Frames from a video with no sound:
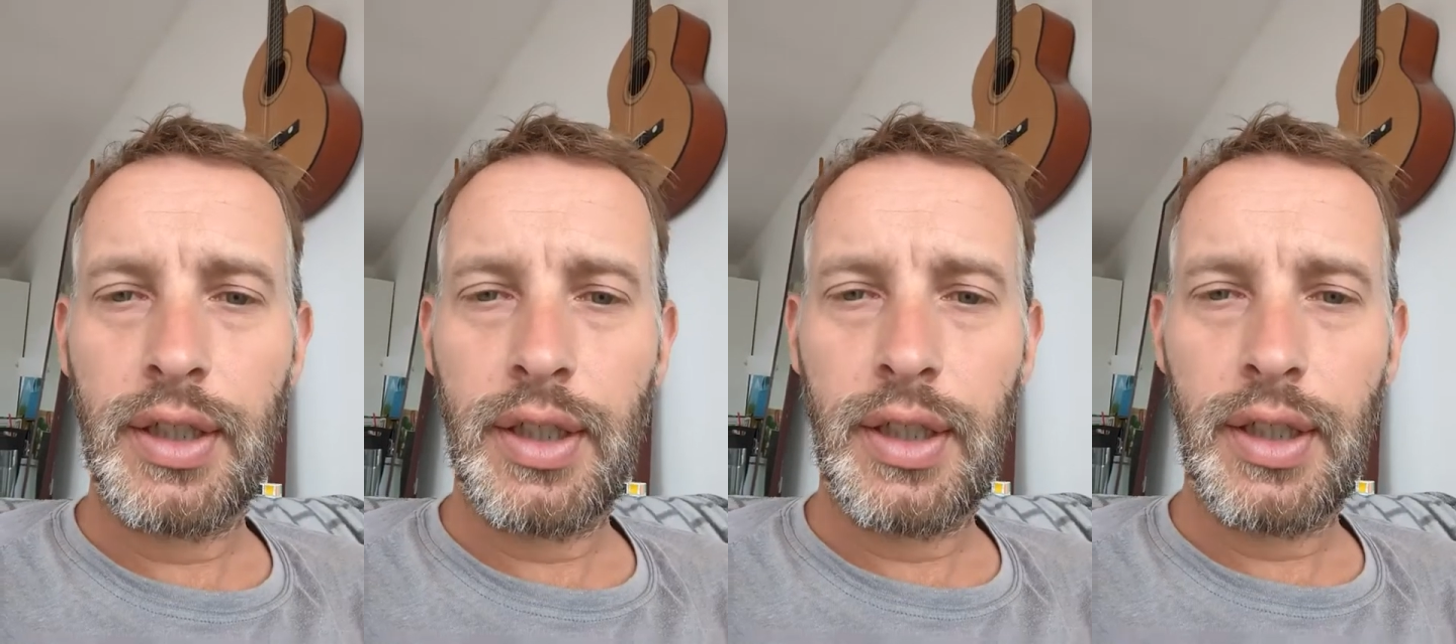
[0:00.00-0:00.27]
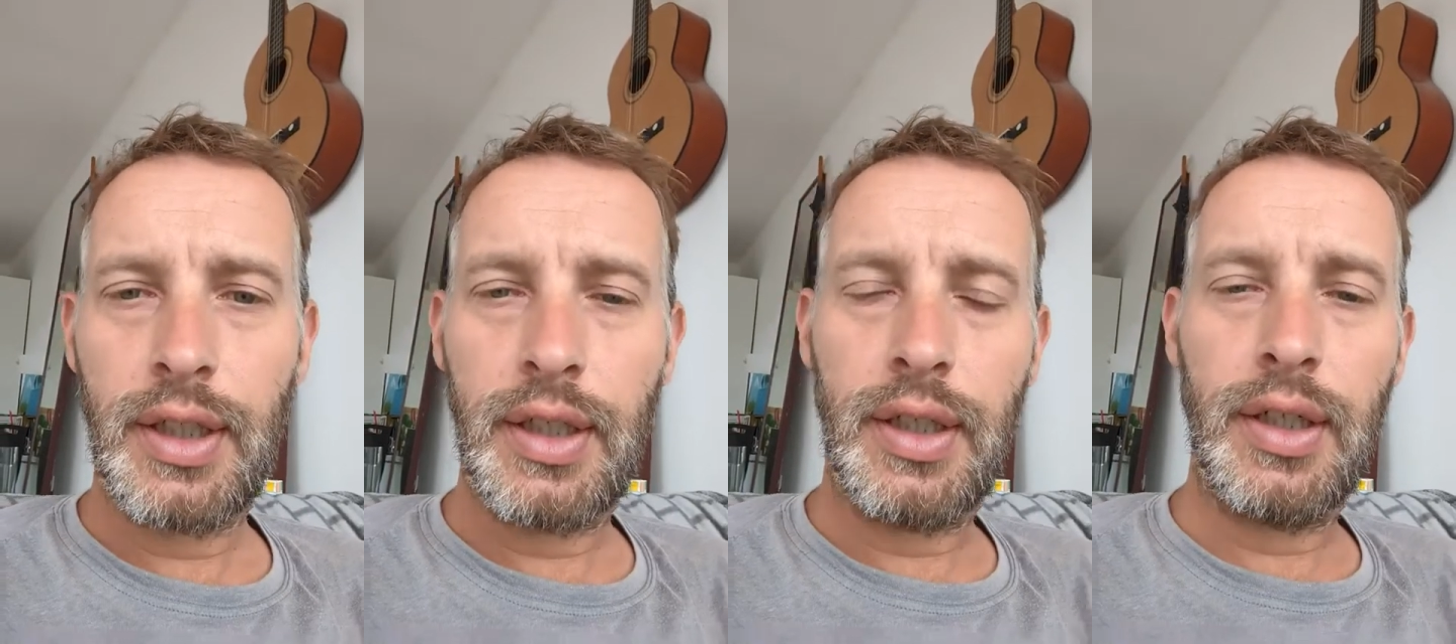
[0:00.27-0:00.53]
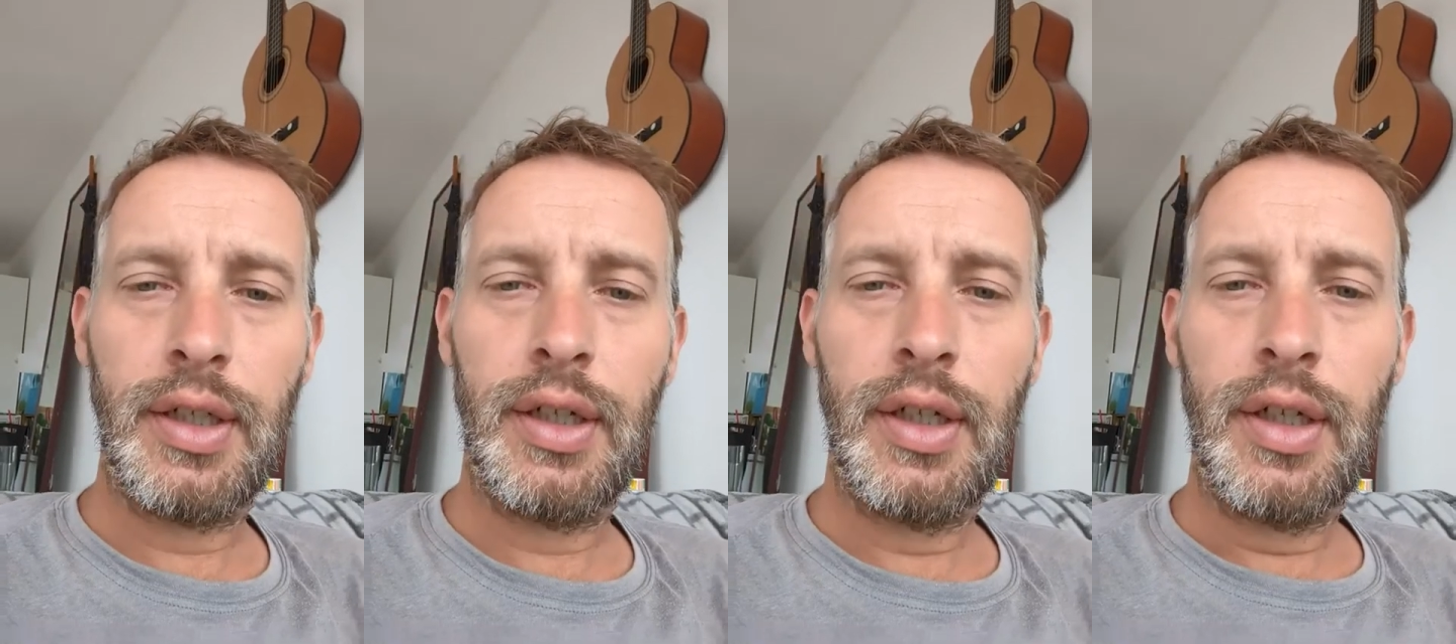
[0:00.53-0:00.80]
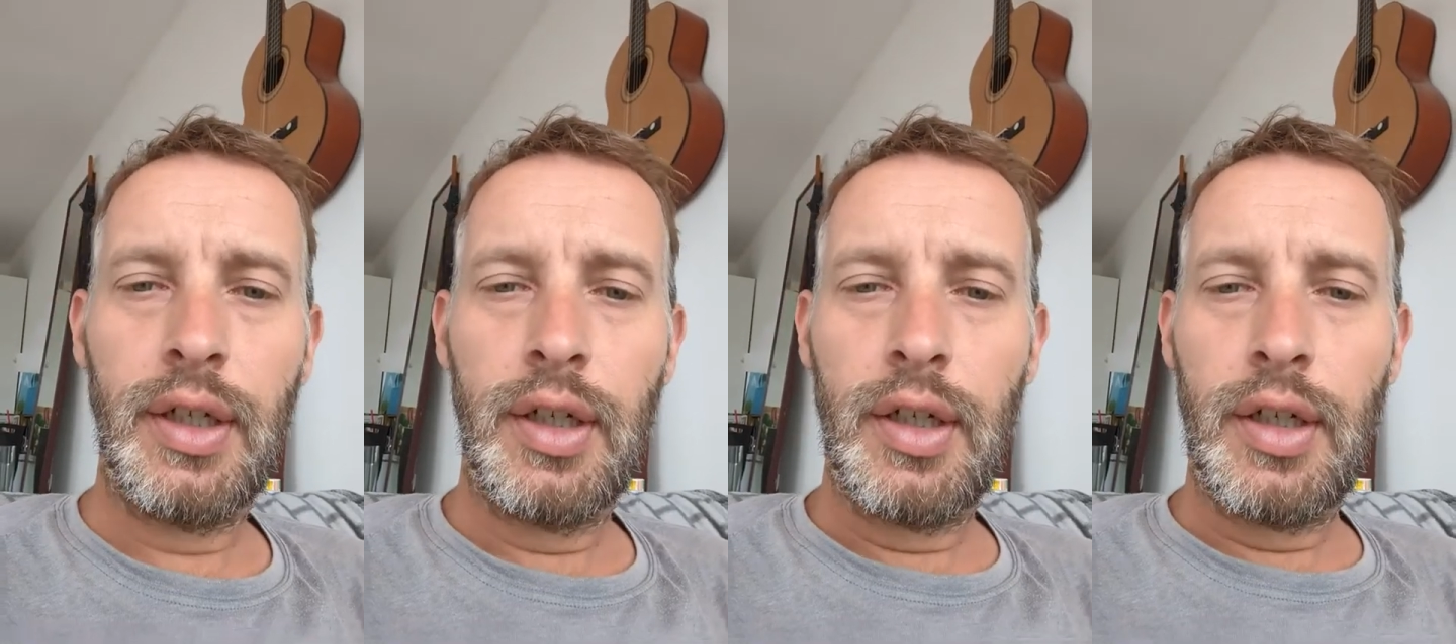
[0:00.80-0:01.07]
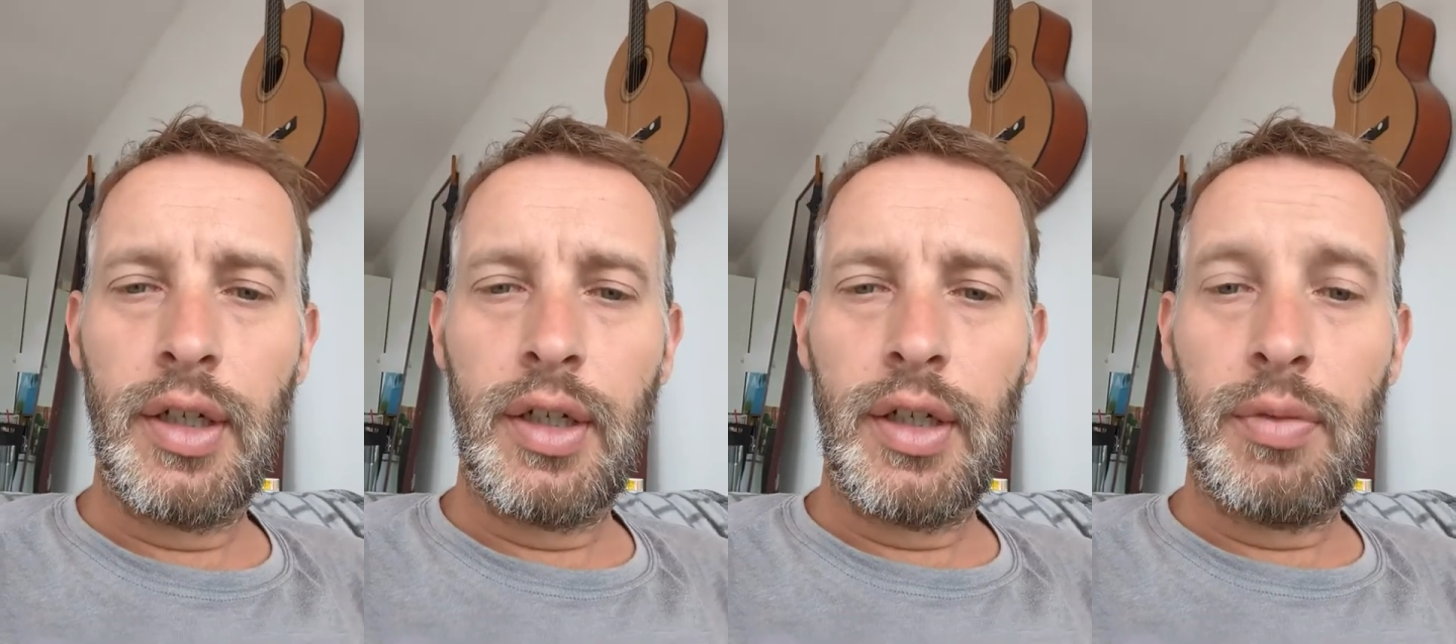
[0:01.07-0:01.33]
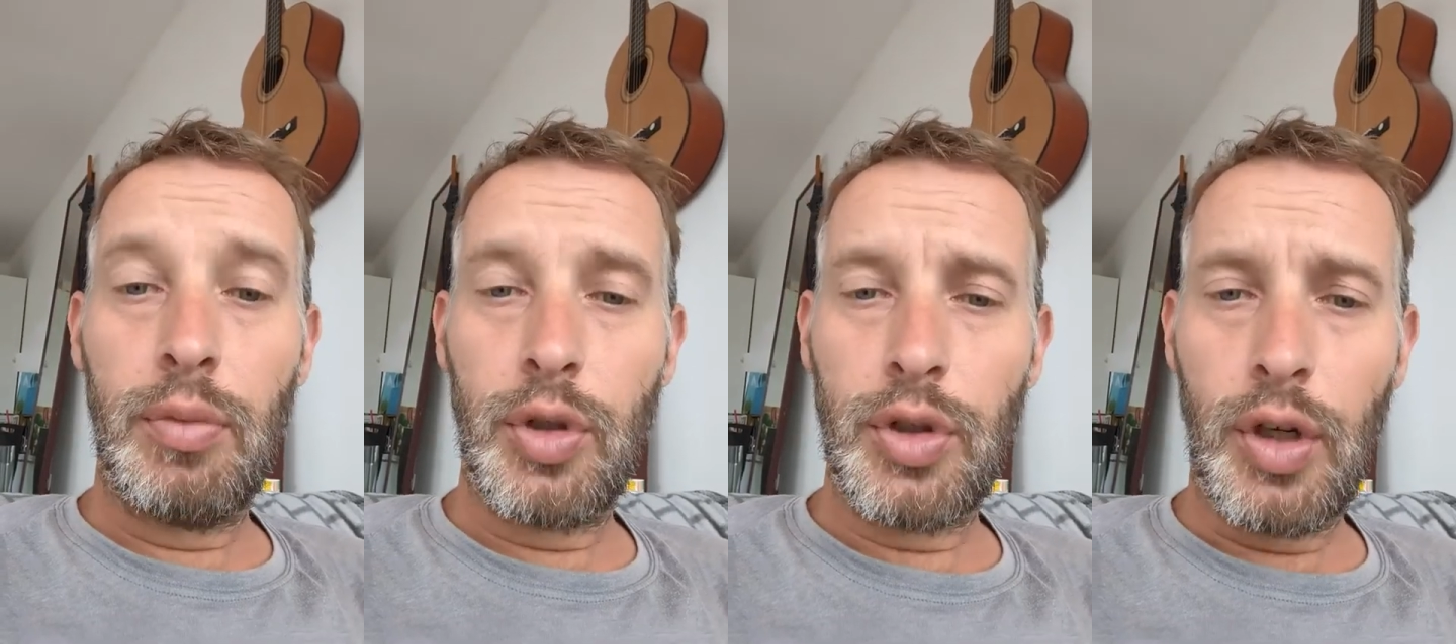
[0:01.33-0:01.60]
in
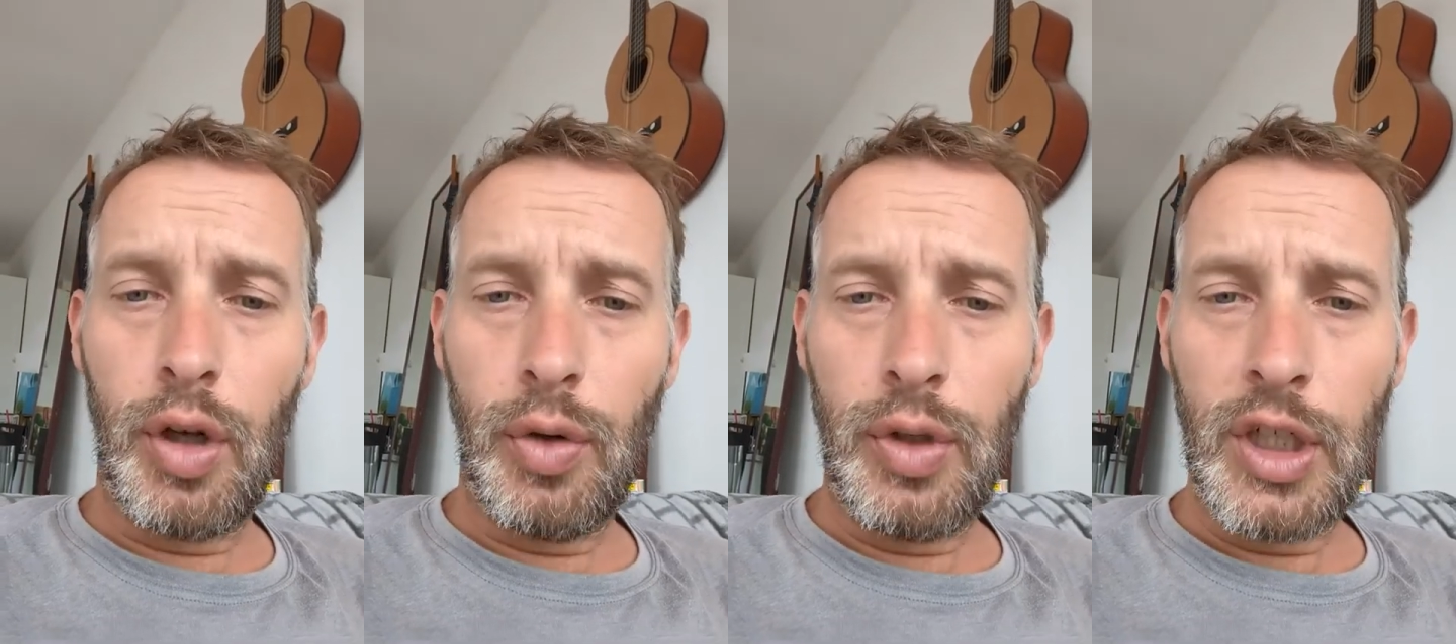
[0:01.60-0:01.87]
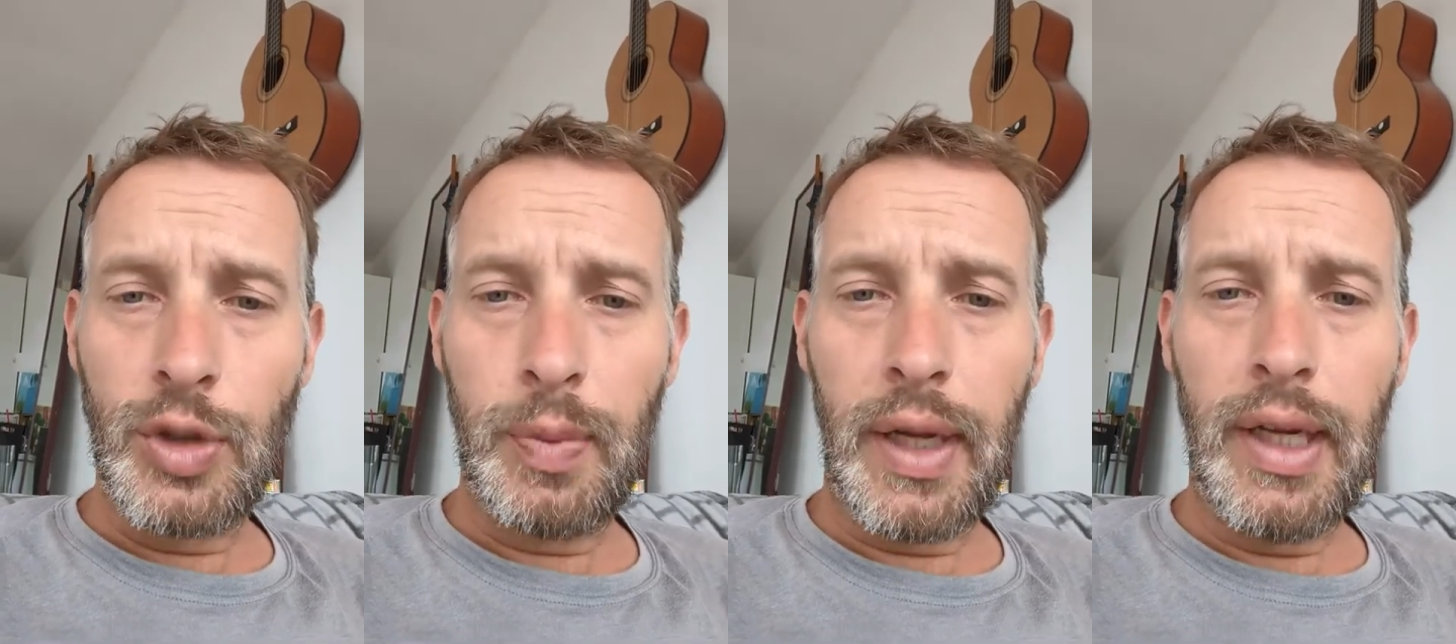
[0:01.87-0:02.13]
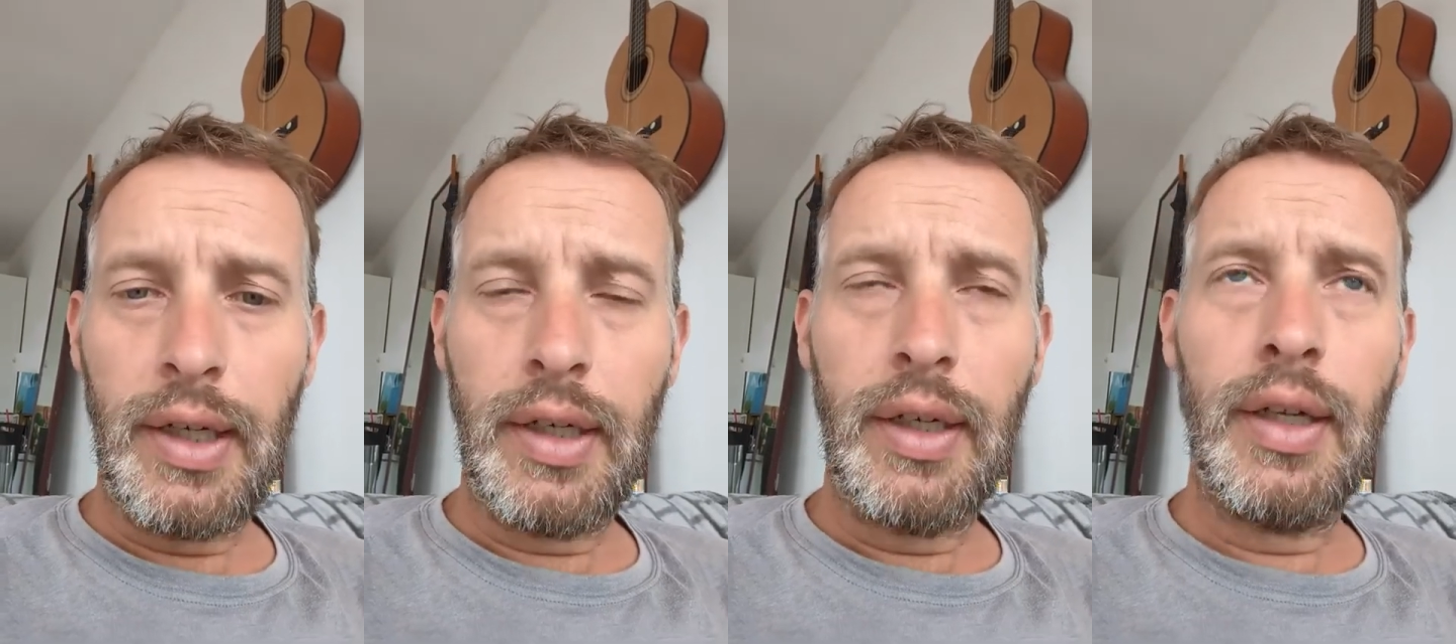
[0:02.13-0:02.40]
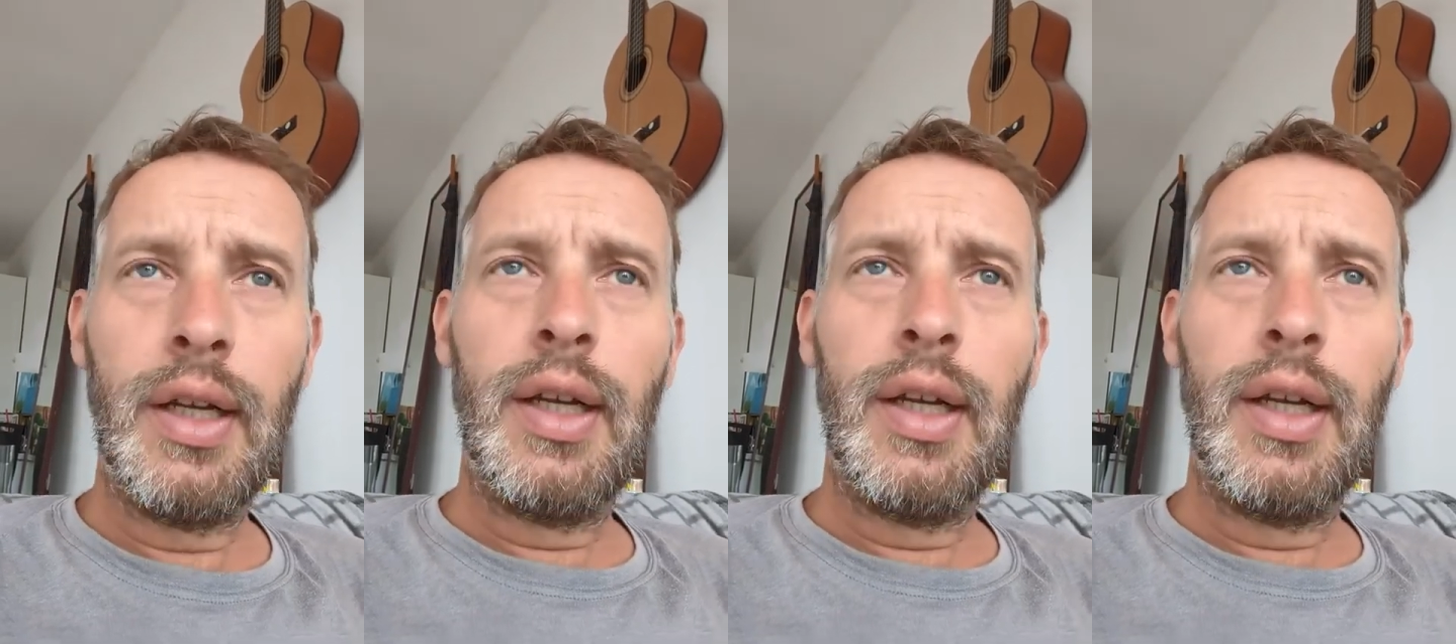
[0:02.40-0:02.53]
Barcelona, Spain,